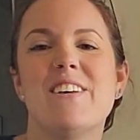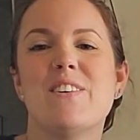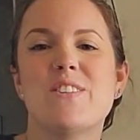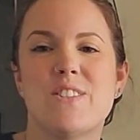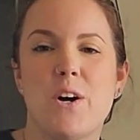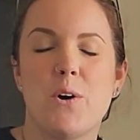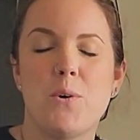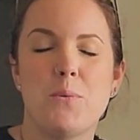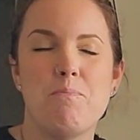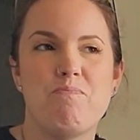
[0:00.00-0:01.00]

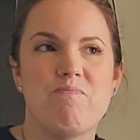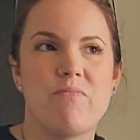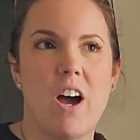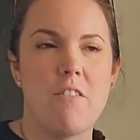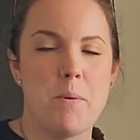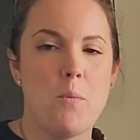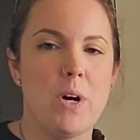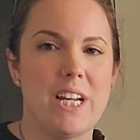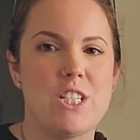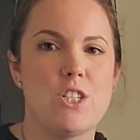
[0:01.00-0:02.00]
So I've been
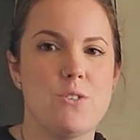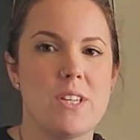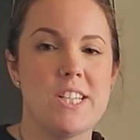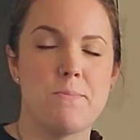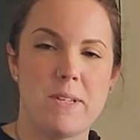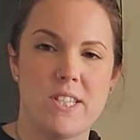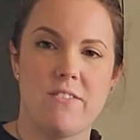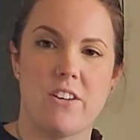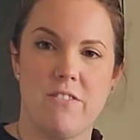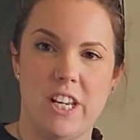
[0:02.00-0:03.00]
wanting to do this
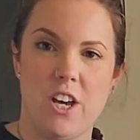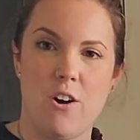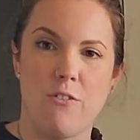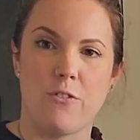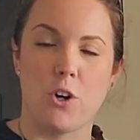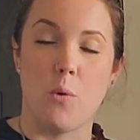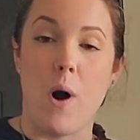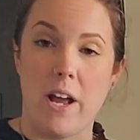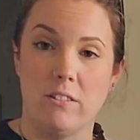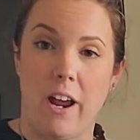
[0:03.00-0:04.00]
specific video for a
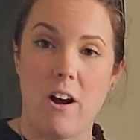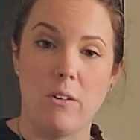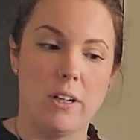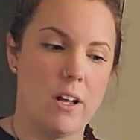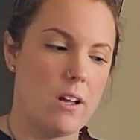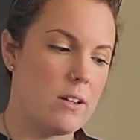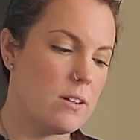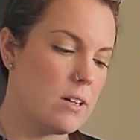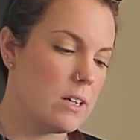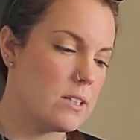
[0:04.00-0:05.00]
while now.
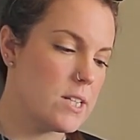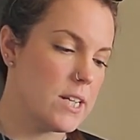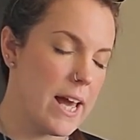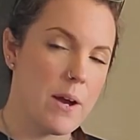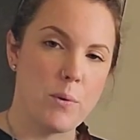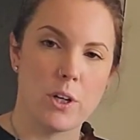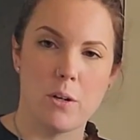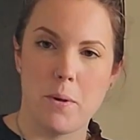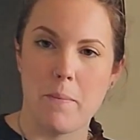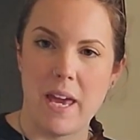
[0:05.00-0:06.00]
Today we're going to
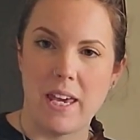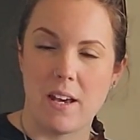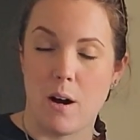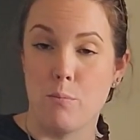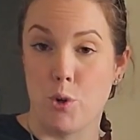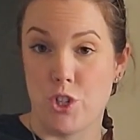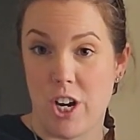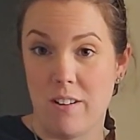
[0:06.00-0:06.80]
be making kombucha.